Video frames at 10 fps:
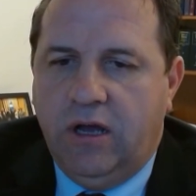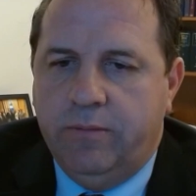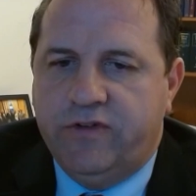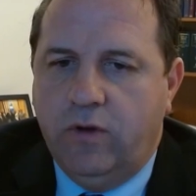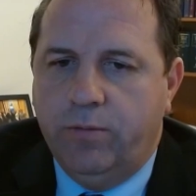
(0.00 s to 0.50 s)

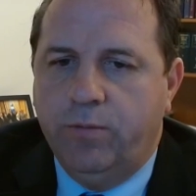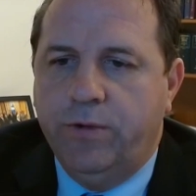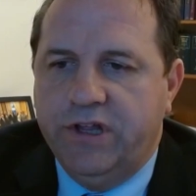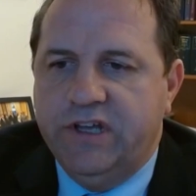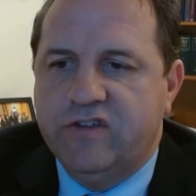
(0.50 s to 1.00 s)
So it
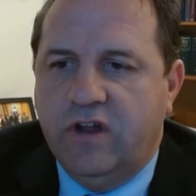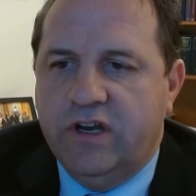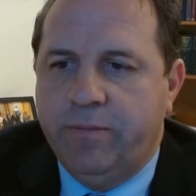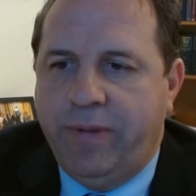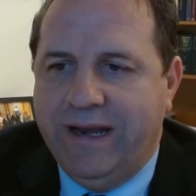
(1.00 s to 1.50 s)
really is going
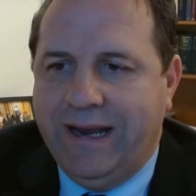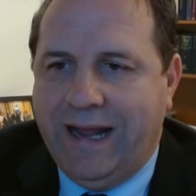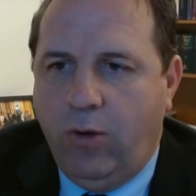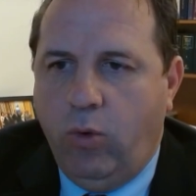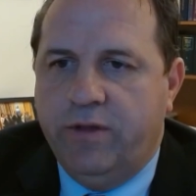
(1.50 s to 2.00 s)
to depend on
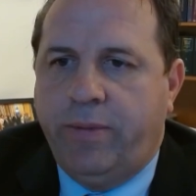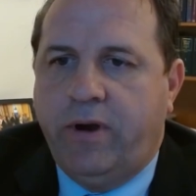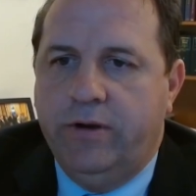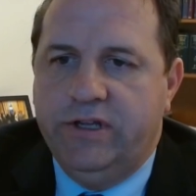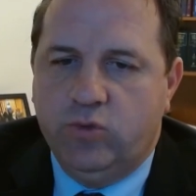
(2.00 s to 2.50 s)
how well the
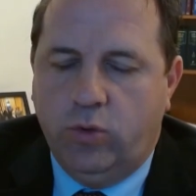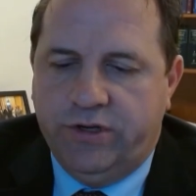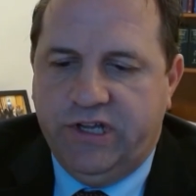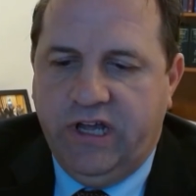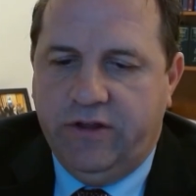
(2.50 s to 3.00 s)
parties
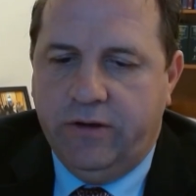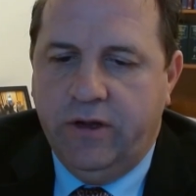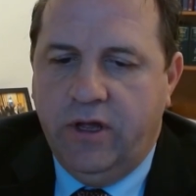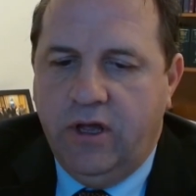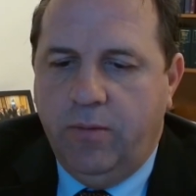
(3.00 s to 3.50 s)
work together.
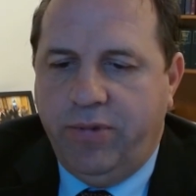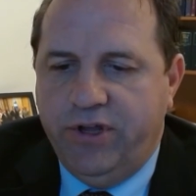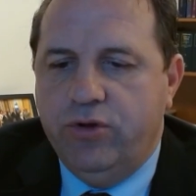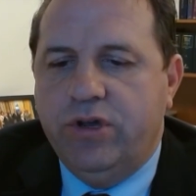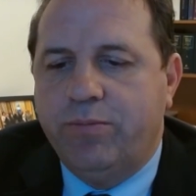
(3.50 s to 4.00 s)
But
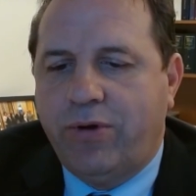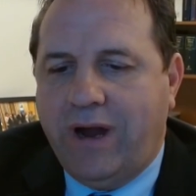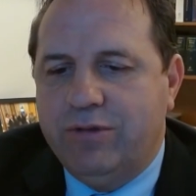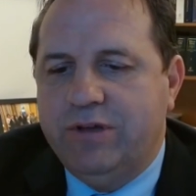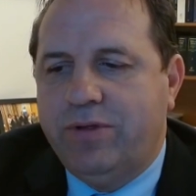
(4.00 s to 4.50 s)
you can
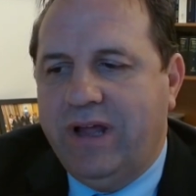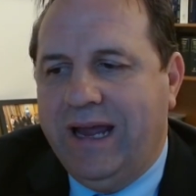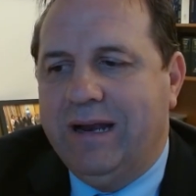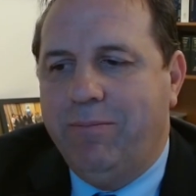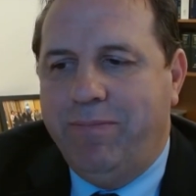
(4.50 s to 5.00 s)
probably
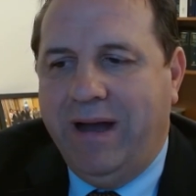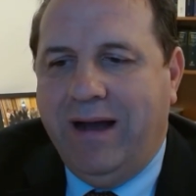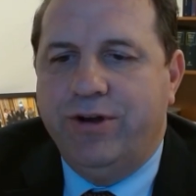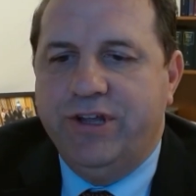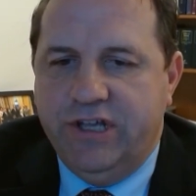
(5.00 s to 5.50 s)
plan
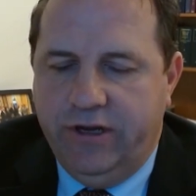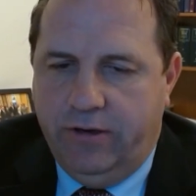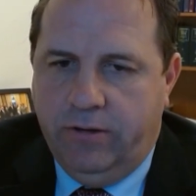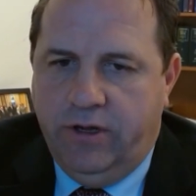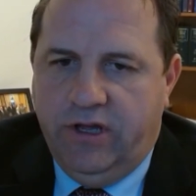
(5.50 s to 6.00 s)
about a
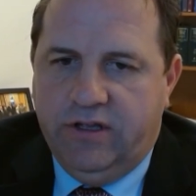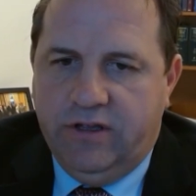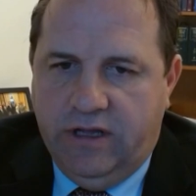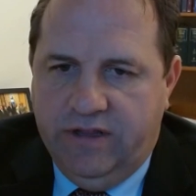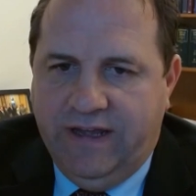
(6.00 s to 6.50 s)
year.
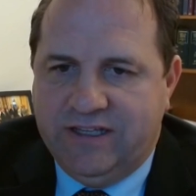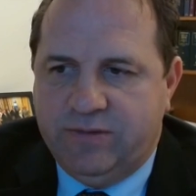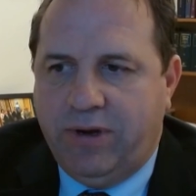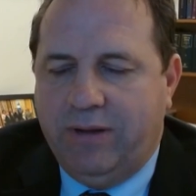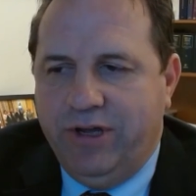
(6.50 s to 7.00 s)
That's
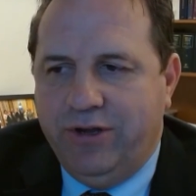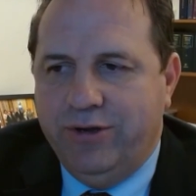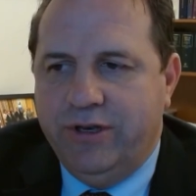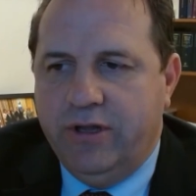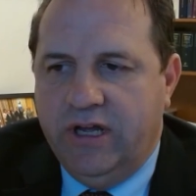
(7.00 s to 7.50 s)
probably a
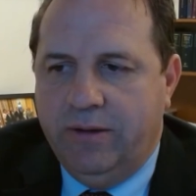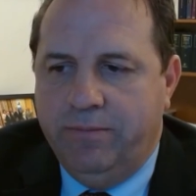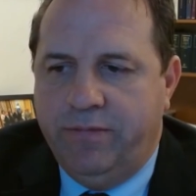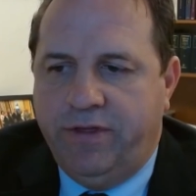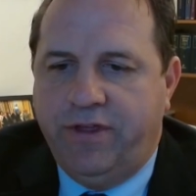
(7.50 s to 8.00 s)
good
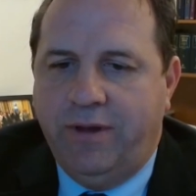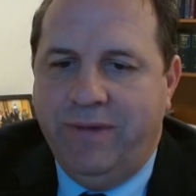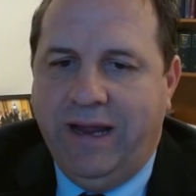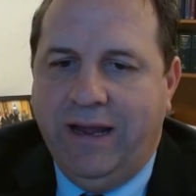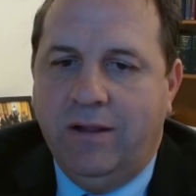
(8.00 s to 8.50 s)

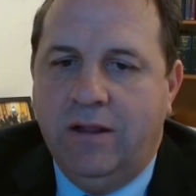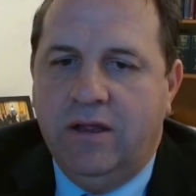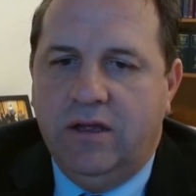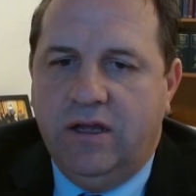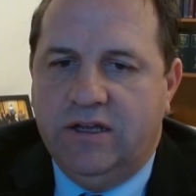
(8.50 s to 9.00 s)
thumbnail
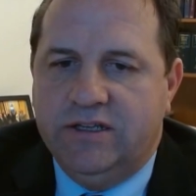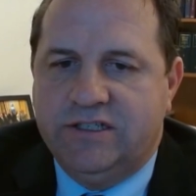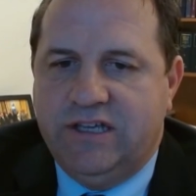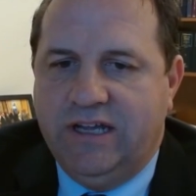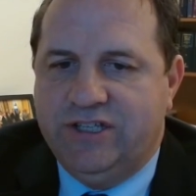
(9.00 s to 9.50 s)

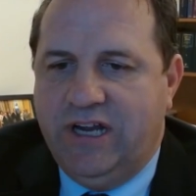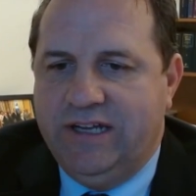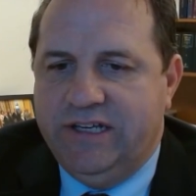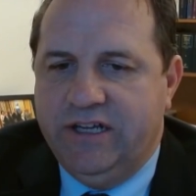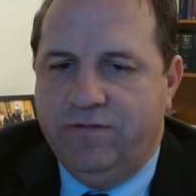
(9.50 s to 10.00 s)
sketch and
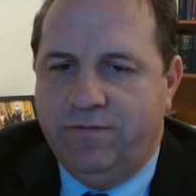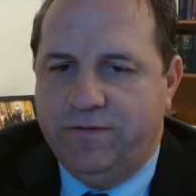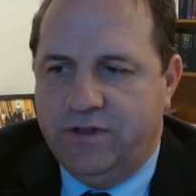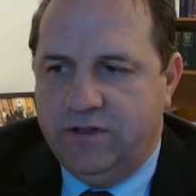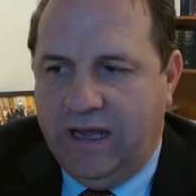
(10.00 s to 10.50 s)
idea of
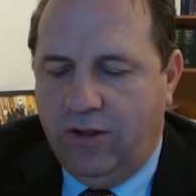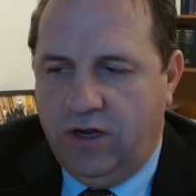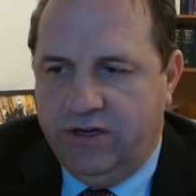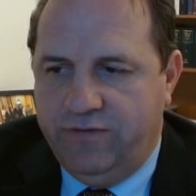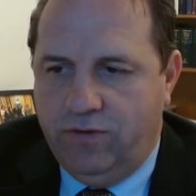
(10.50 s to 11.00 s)
how
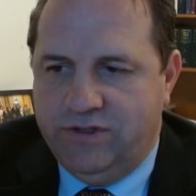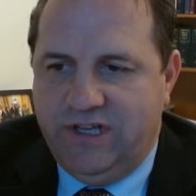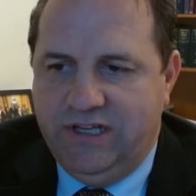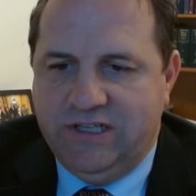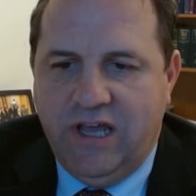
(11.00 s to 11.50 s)
long a divorce
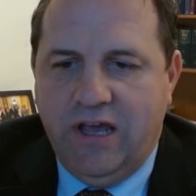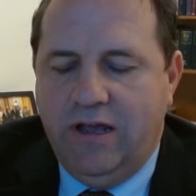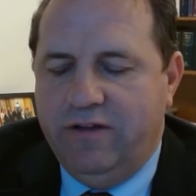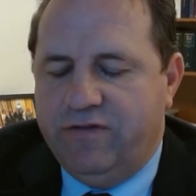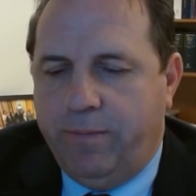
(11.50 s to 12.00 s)
takes. If the